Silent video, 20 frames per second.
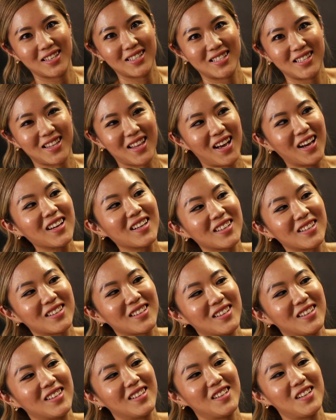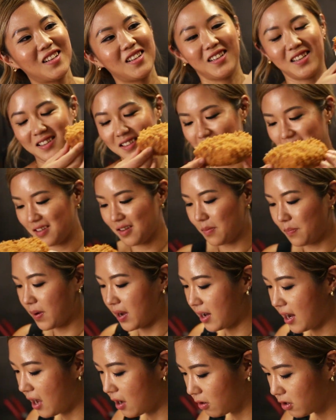You see that?
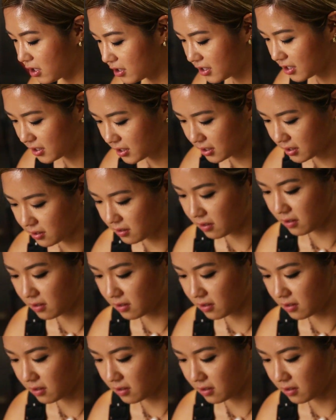Ben, how good does this